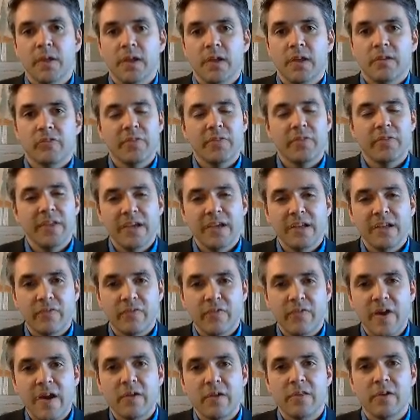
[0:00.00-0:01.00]
So I think it's
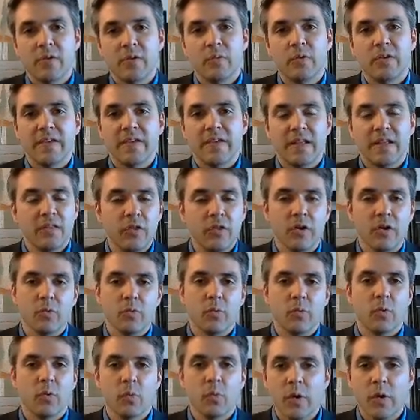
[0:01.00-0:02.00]
fair that we say,
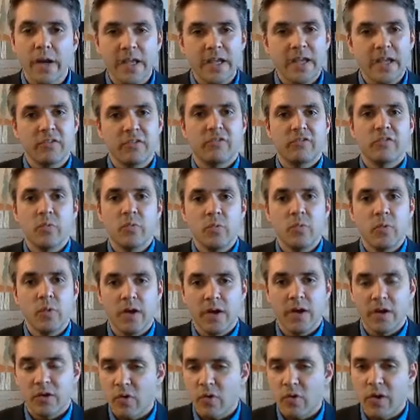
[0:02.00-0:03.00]
look, we're running into
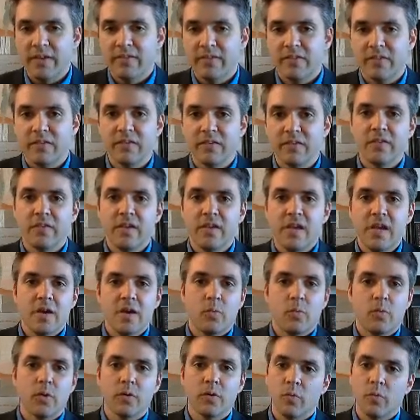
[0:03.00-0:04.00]
a crisis,
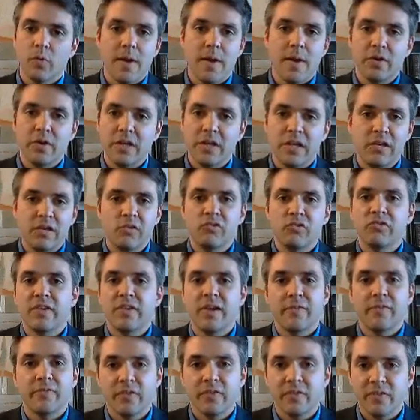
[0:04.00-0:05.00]
we're mounting huge
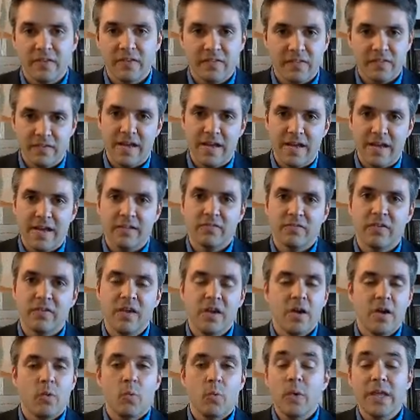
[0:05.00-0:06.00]
deficits and debts,
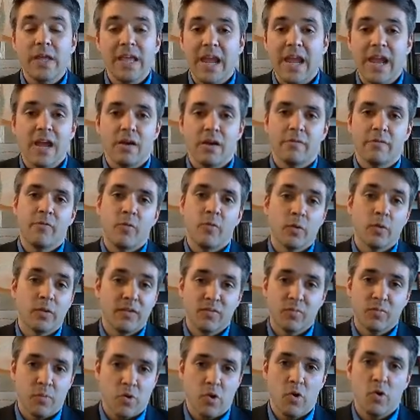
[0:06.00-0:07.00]
we can't afford
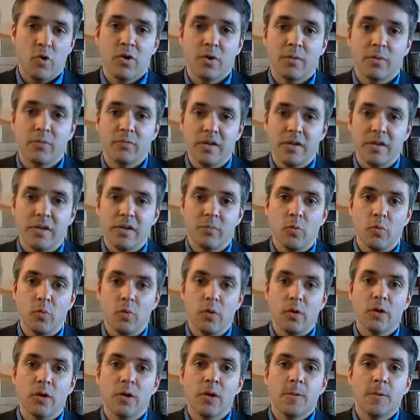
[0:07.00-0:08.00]
these programs
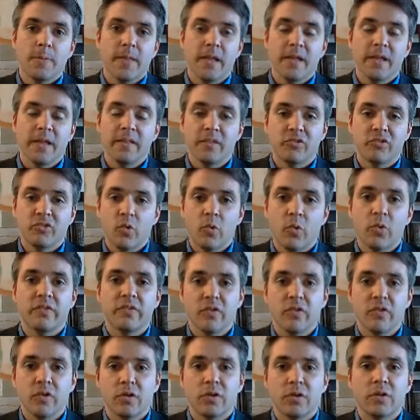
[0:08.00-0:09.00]
anymore, and the choices
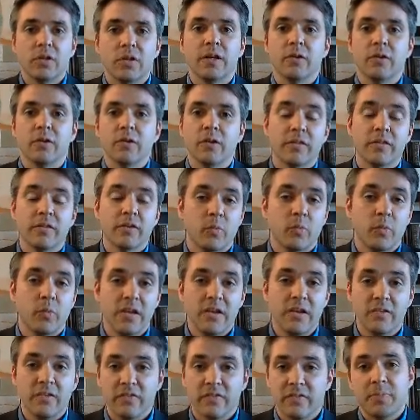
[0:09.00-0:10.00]
are clear. Either
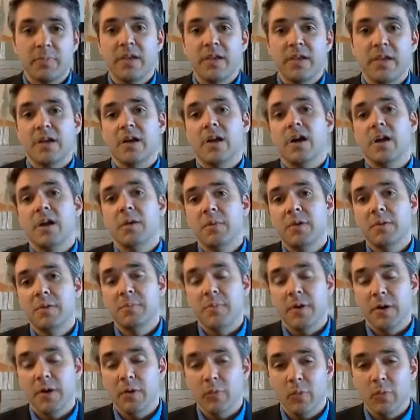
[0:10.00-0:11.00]
we stop the economy
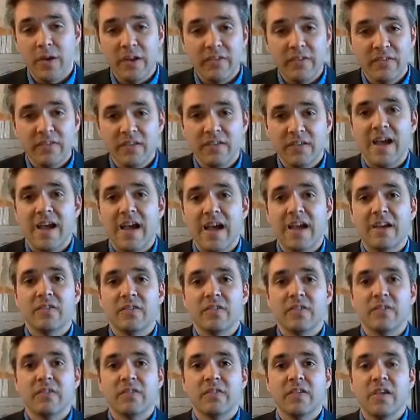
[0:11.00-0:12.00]
by raising
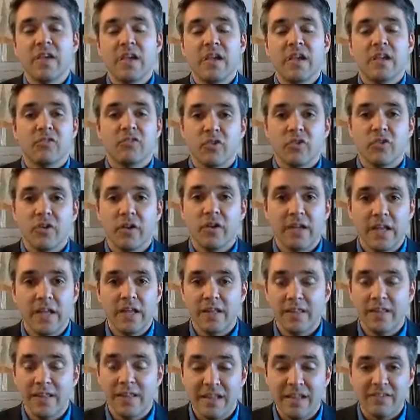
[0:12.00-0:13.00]
taxes in the
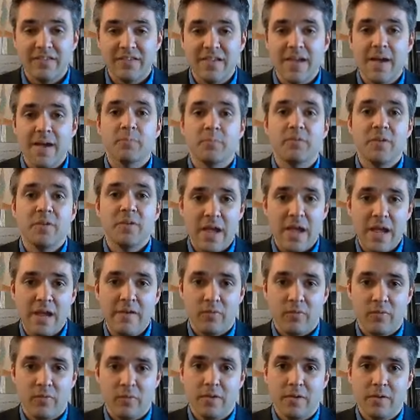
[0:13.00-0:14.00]
attempt to pay for them,
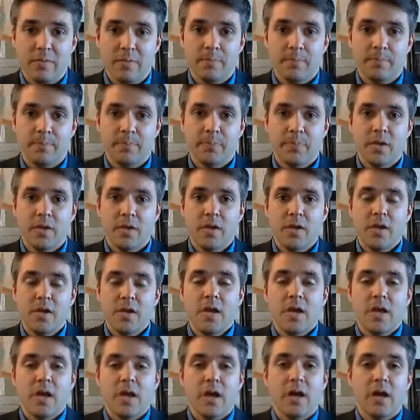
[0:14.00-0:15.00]

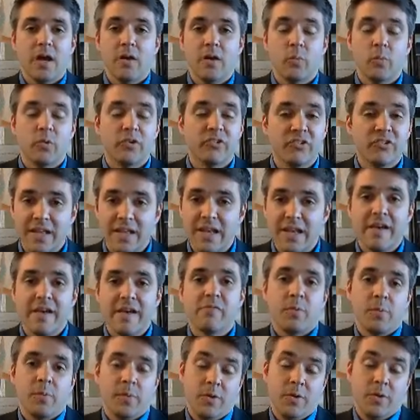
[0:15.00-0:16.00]
which inevitably will
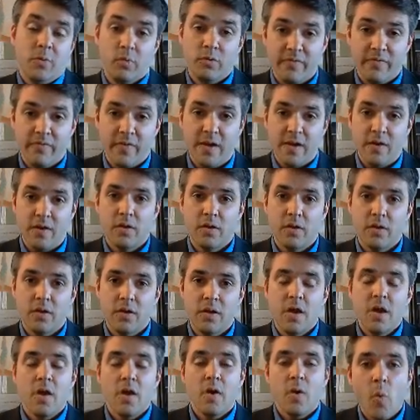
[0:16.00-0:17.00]
fail,
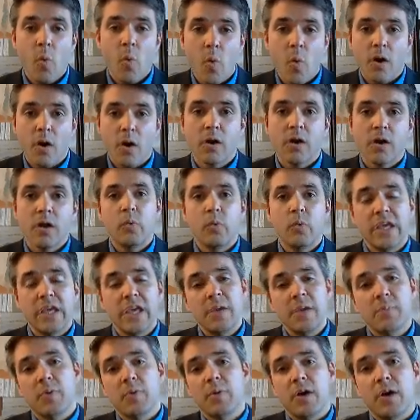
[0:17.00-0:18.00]
or we keep our
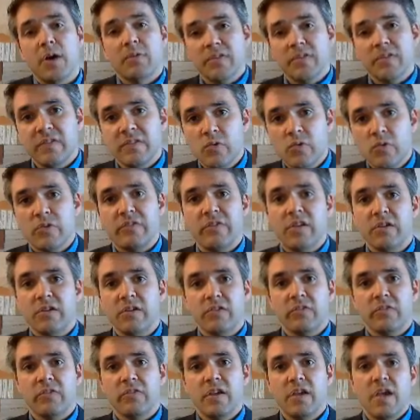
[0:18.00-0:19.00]
promises to our
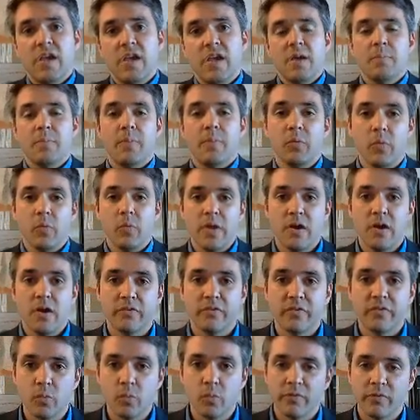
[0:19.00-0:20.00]
seniors, but we
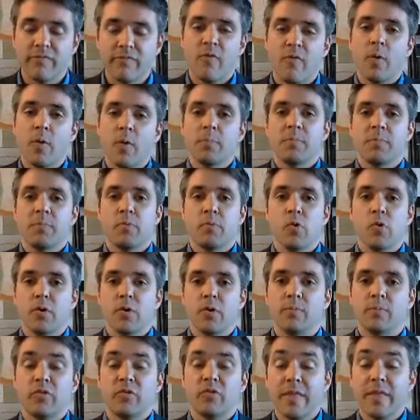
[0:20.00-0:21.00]
also reform the
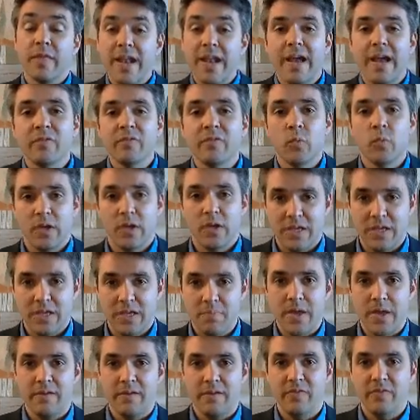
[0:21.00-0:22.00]
program so that everyone
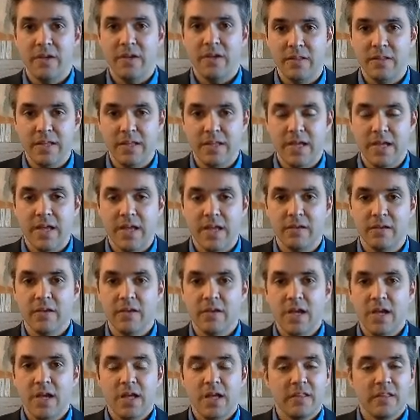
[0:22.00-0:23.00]
can benefit in the
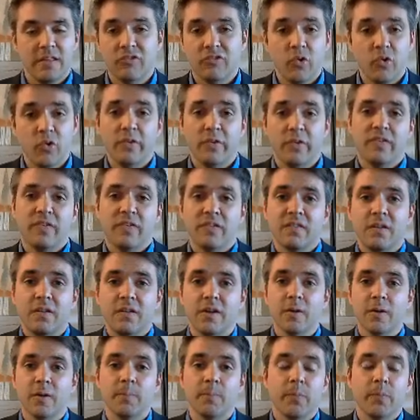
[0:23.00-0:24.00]
end. The choice is
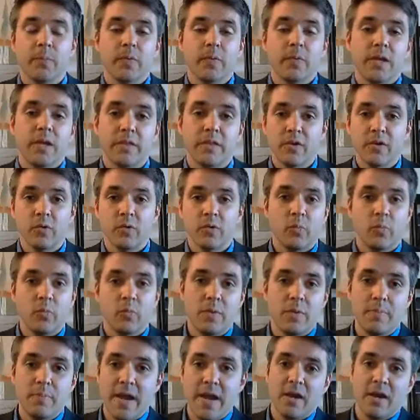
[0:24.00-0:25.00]
clear. Either
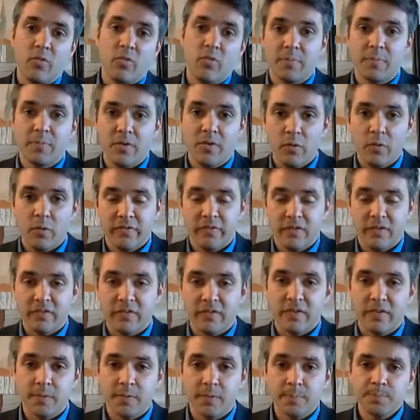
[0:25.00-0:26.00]
we bankrupt the whole
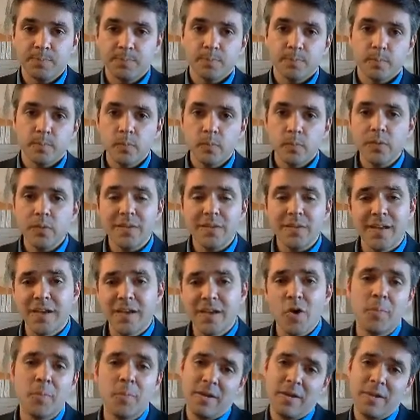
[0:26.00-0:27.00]
system
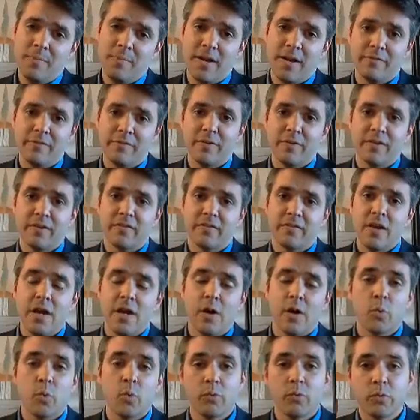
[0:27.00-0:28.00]
and nobody benefits,
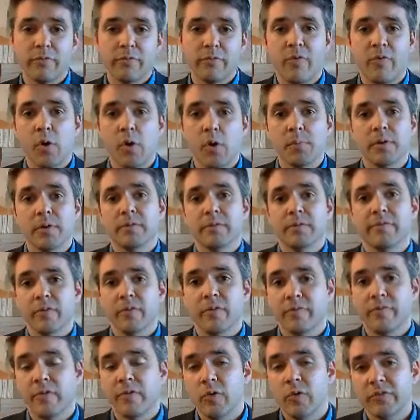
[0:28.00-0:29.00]
or we reform it
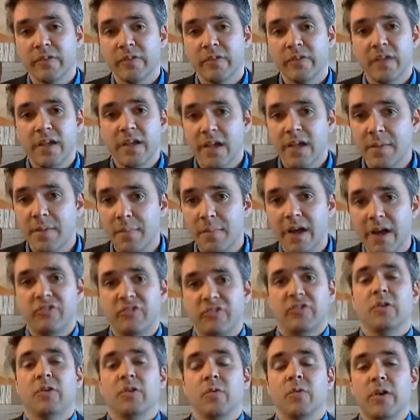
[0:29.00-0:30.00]
for folks in my
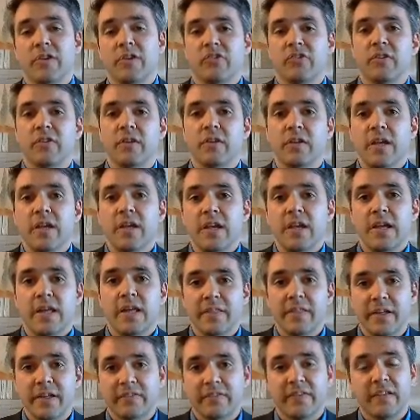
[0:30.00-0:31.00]
generation,
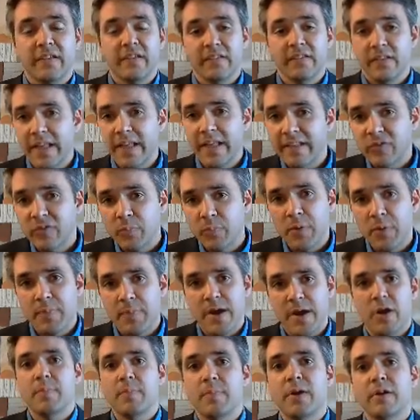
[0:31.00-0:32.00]
and that says, let's
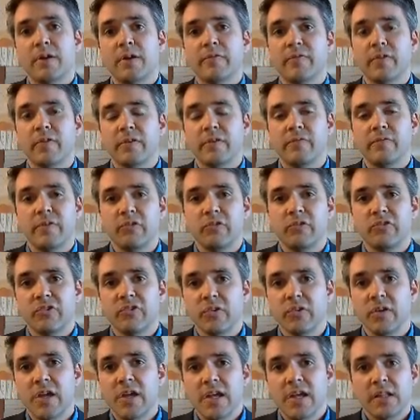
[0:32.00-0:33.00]
prepare better for the
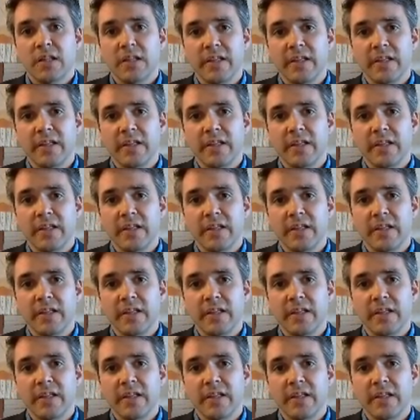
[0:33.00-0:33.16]
future.